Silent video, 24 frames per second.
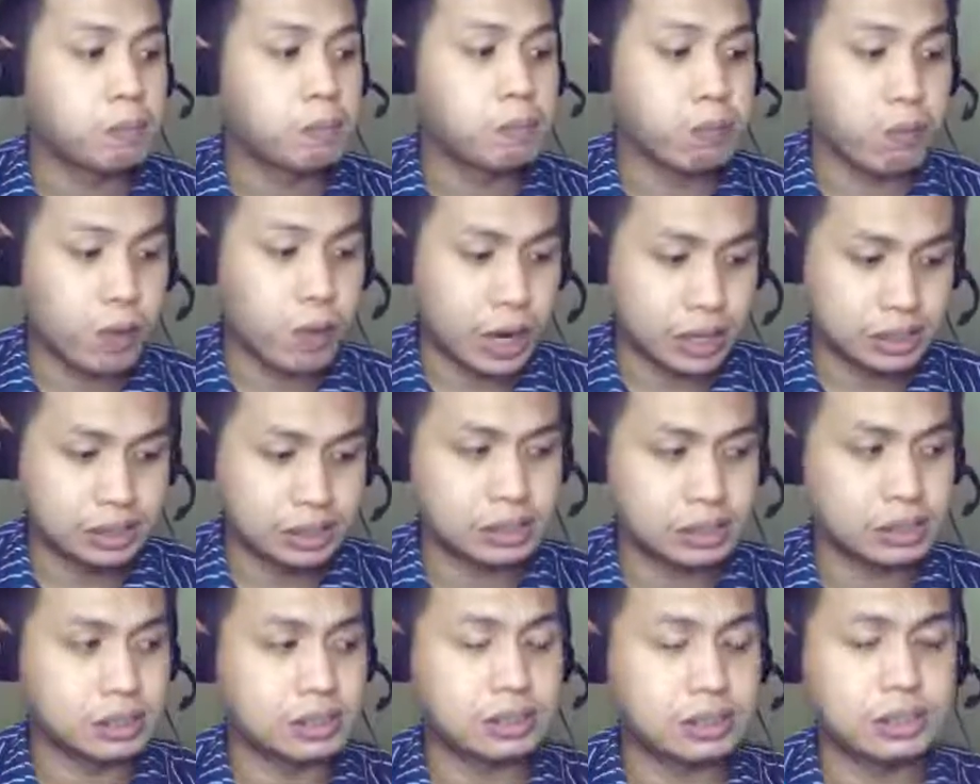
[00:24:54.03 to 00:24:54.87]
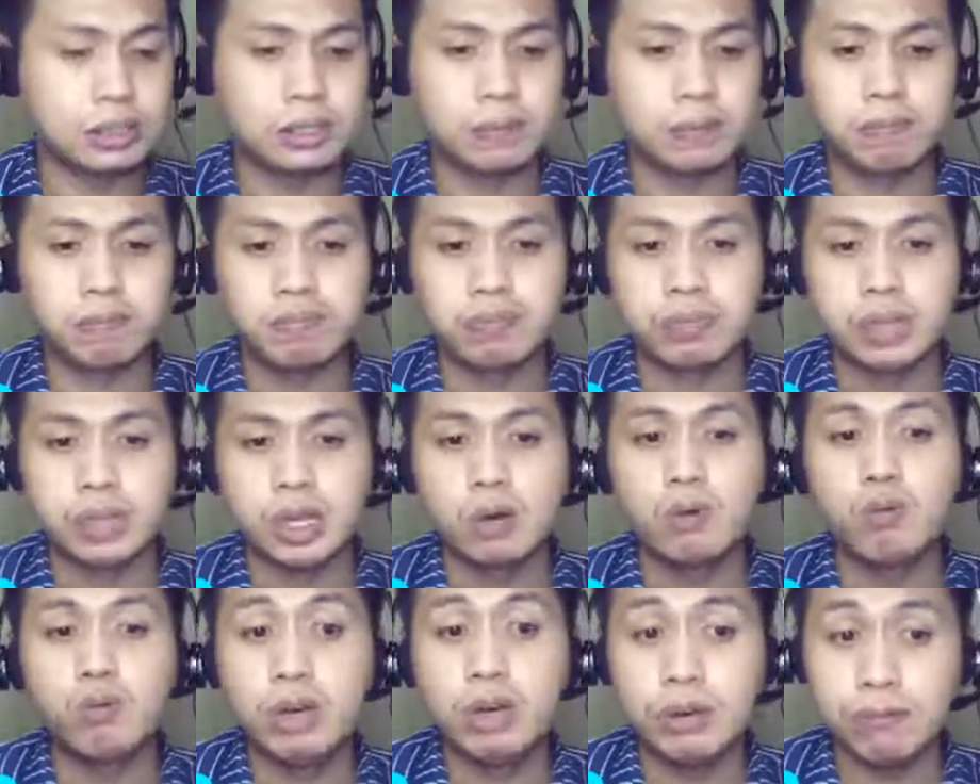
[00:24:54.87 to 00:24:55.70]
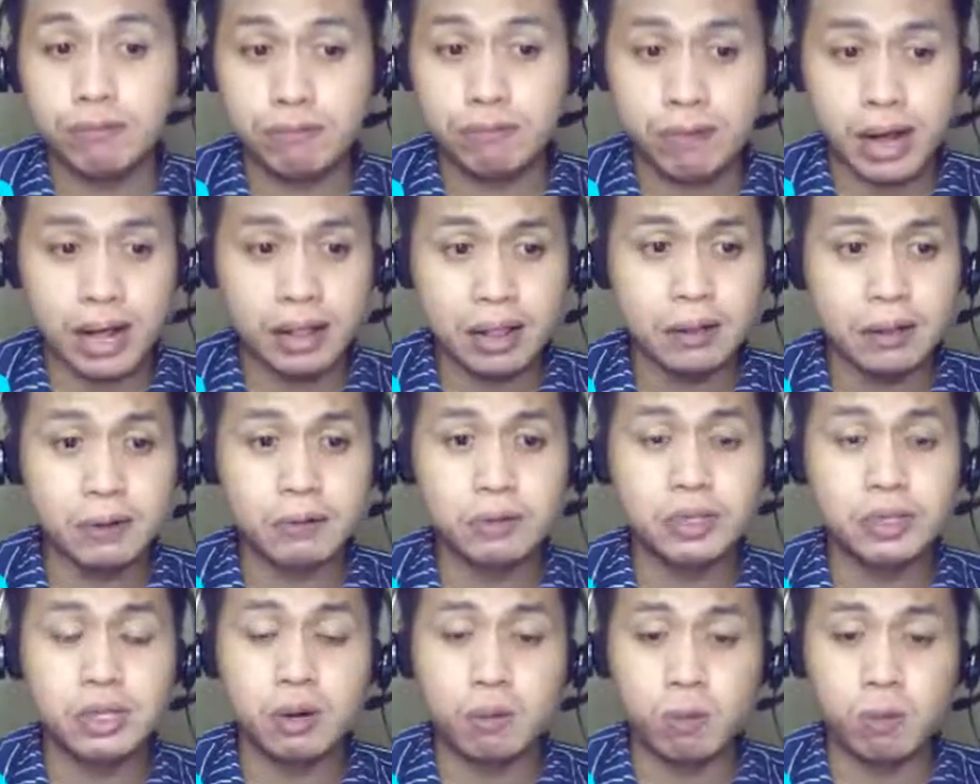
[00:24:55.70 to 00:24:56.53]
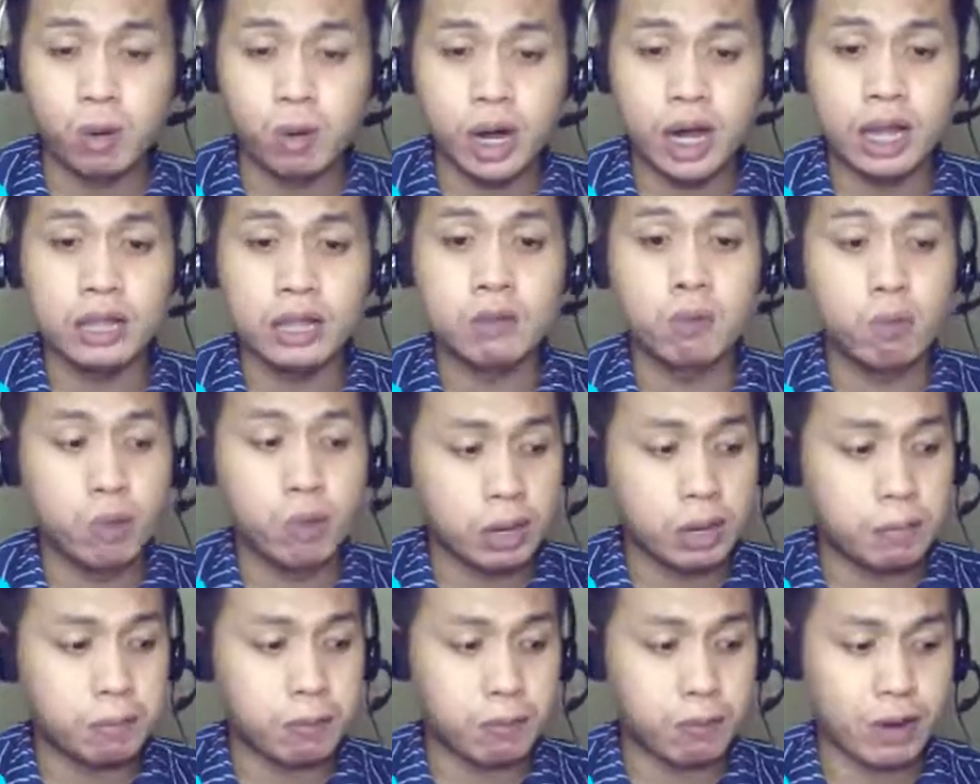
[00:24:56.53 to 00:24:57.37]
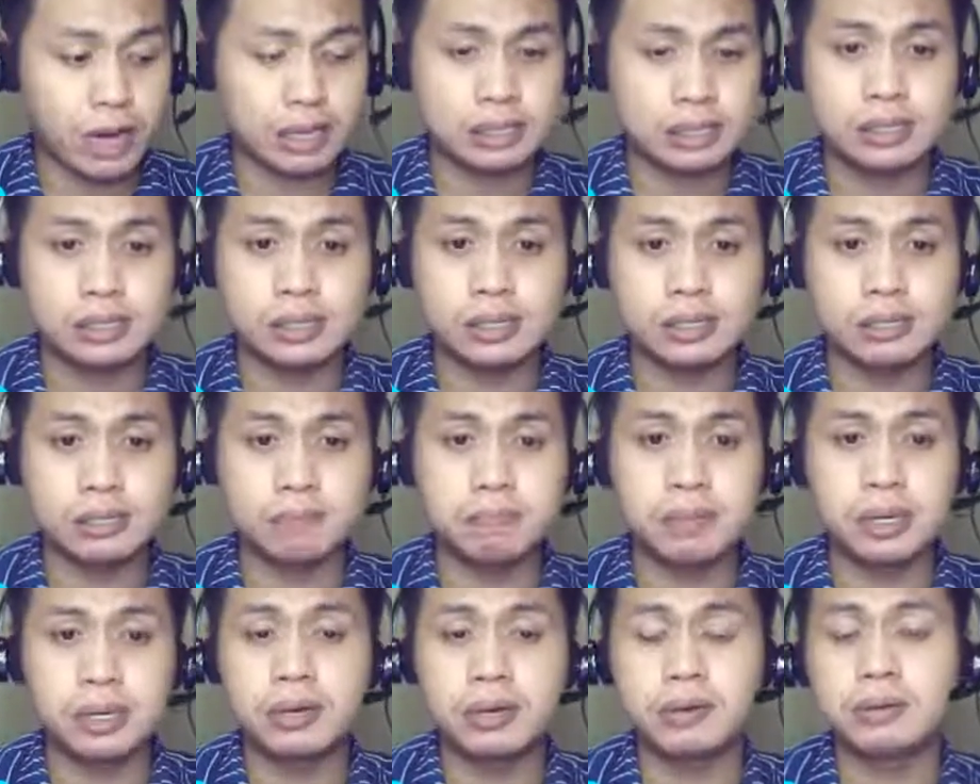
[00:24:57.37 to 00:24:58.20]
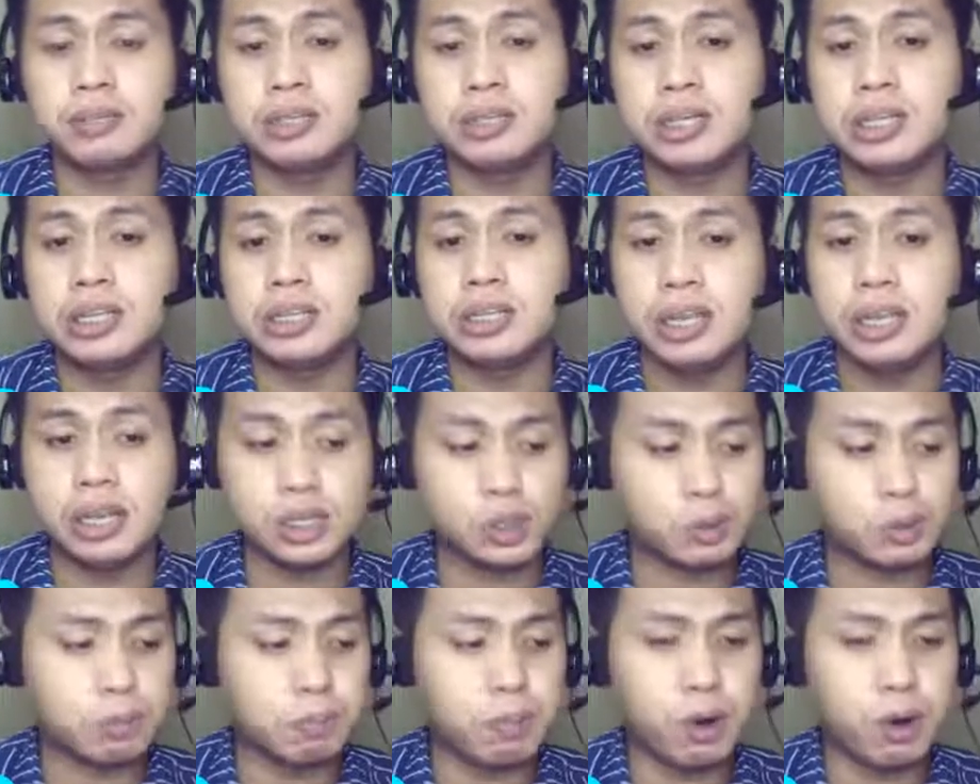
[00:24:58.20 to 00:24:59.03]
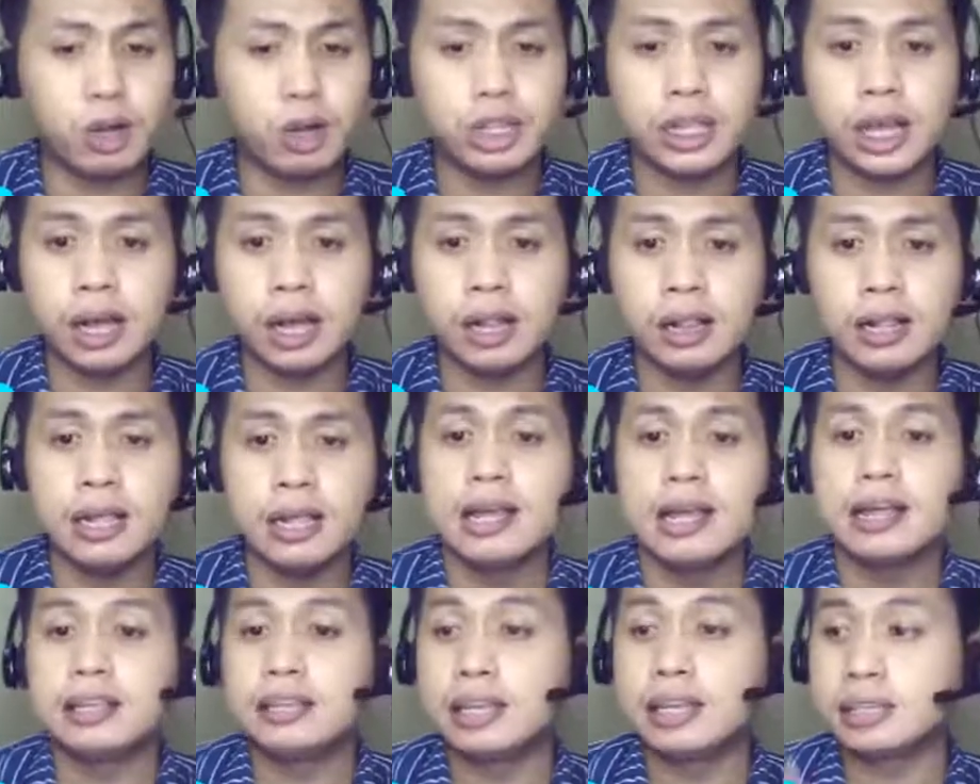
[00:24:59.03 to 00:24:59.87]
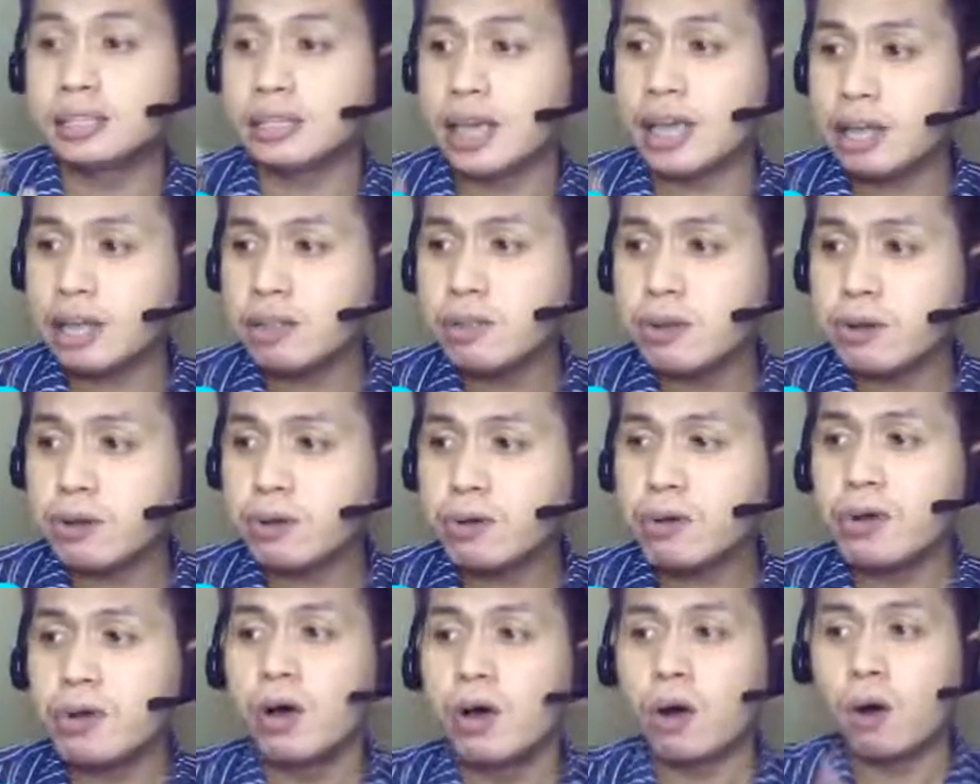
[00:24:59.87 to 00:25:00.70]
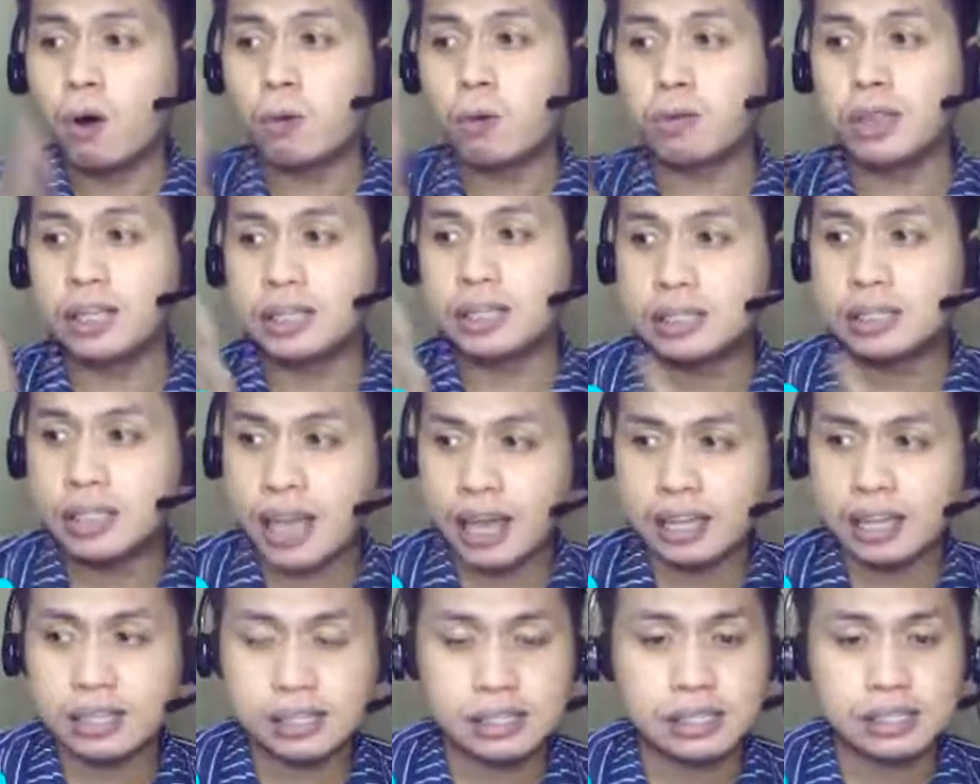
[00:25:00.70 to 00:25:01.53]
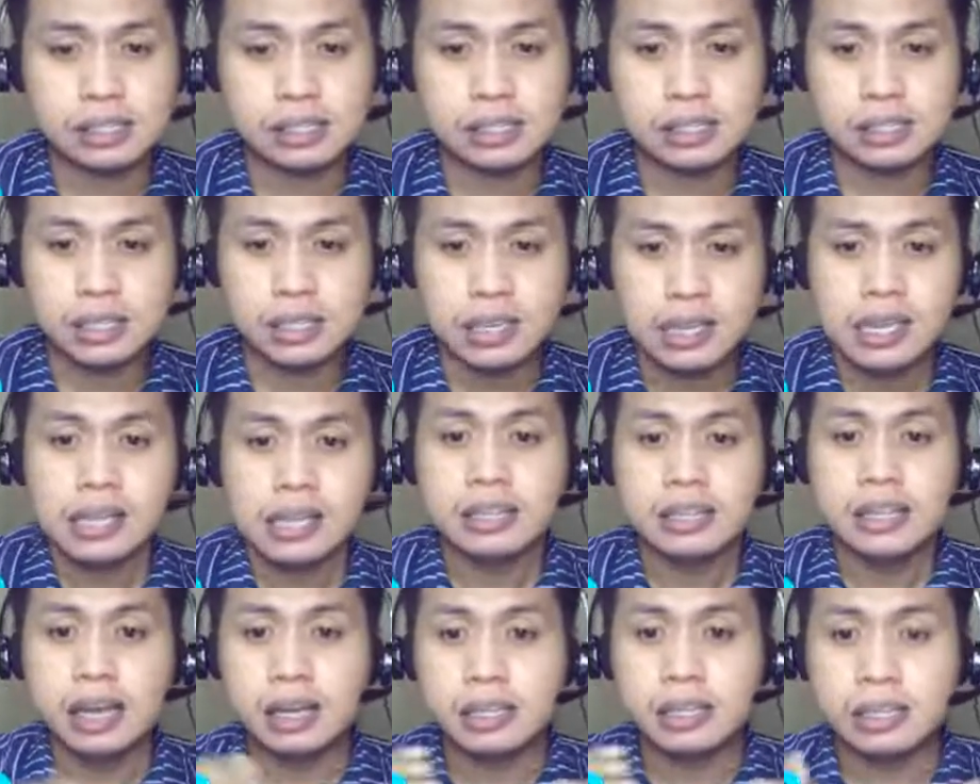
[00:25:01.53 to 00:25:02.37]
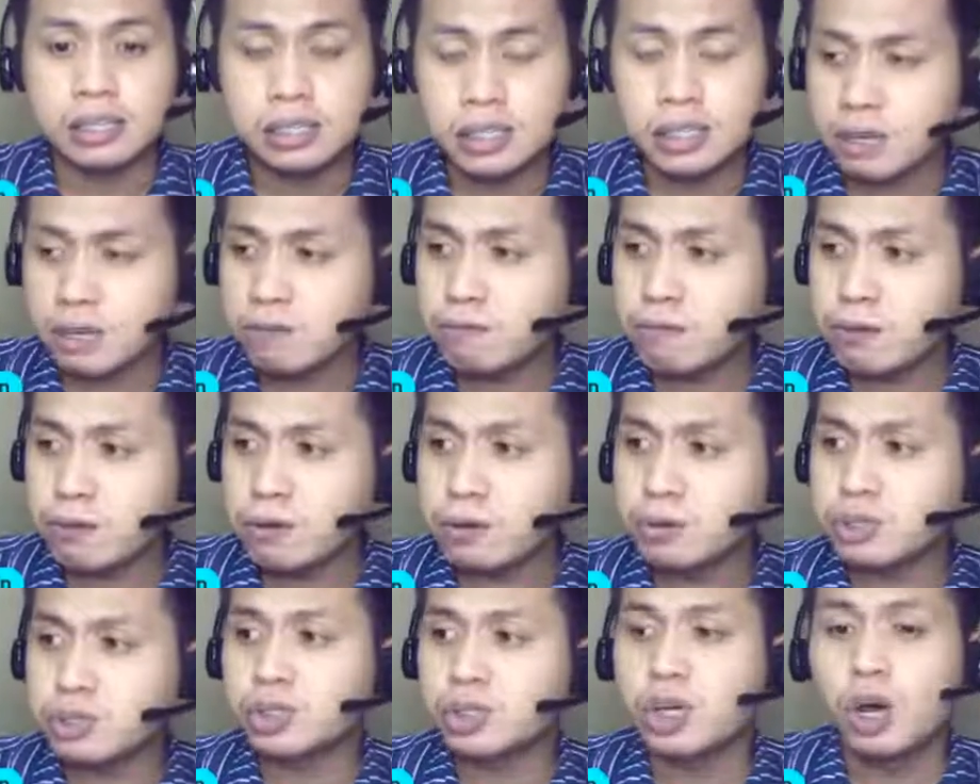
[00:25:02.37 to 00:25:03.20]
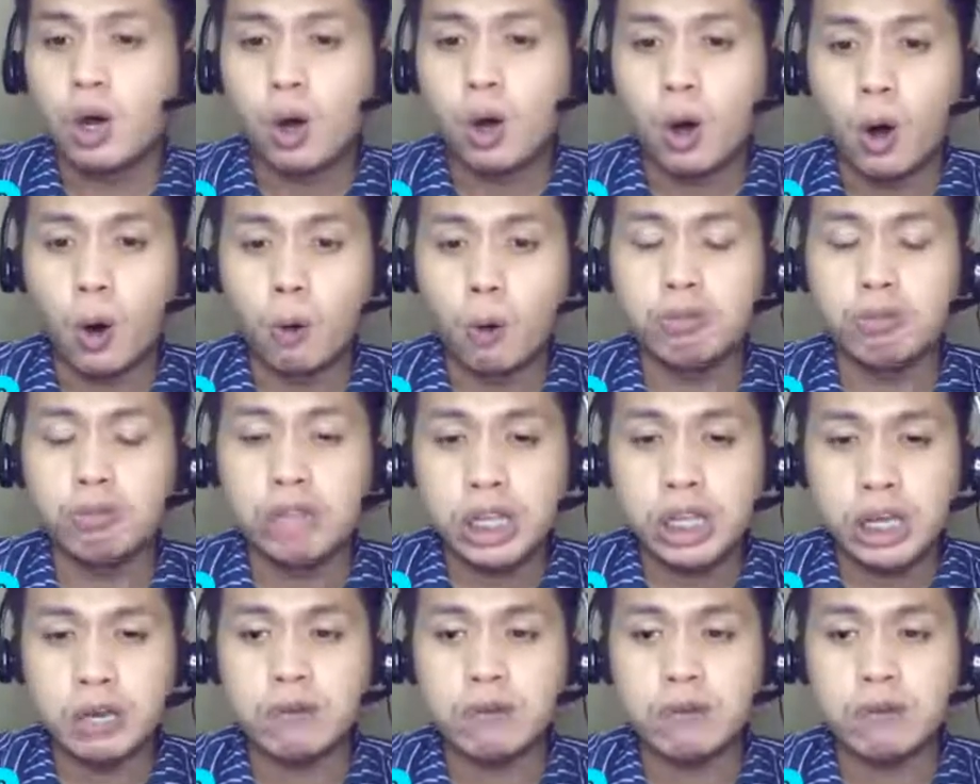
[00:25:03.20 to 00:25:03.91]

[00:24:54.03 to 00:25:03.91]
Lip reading: process. We follow the one-way process because in this model, the sender only sends, the receivers only